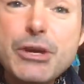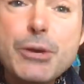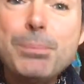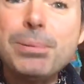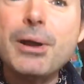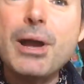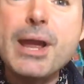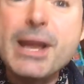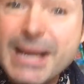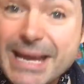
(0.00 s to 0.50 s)
you
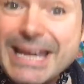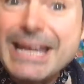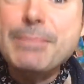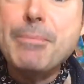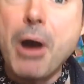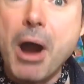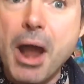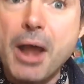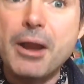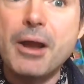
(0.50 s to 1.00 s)
play in E
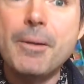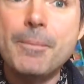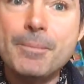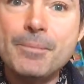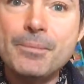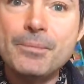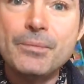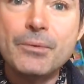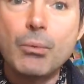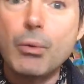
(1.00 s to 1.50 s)

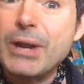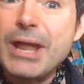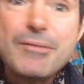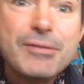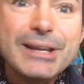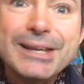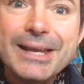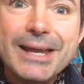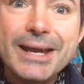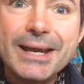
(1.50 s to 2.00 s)
minor,
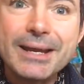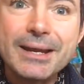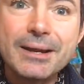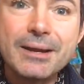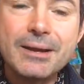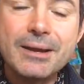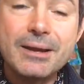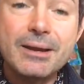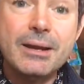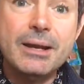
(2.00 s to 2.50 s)
whatever lick,
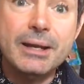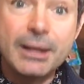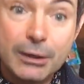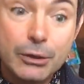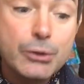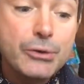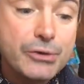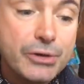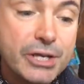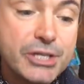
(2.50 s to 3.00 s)

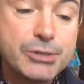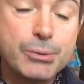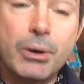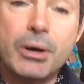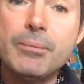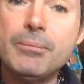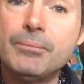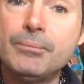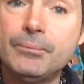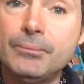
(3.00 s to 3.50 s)
including this
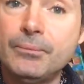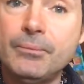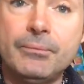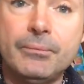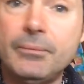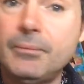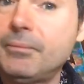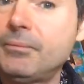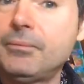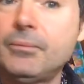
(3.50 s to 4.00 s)
one,
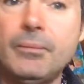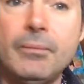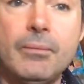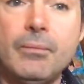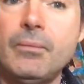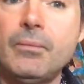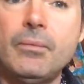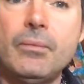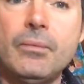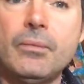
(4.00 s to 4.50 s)

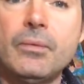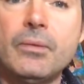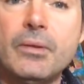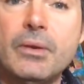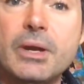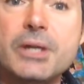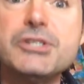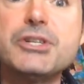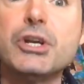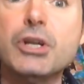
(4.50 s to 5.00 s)

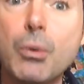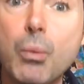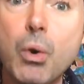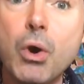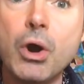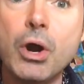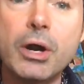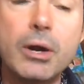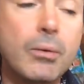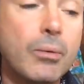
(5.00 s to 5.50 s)
it's going to
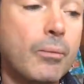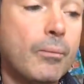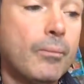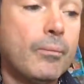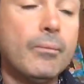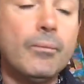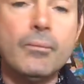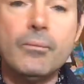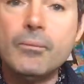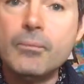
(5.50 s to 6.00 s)

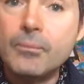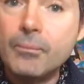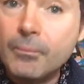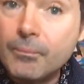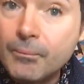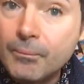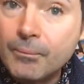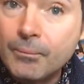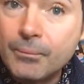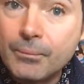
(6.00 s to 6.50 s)

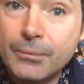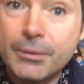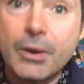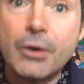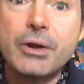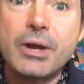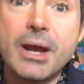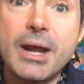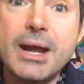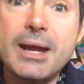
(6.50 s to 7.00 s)

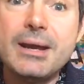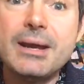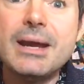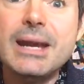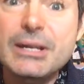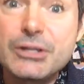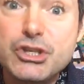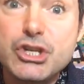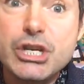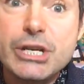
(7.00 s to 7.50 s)
work, okay,
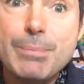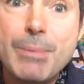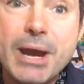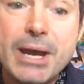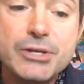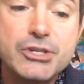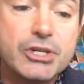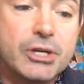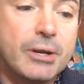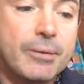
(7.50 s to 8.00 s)
in G
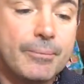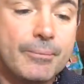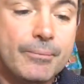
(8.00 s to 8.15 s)
major.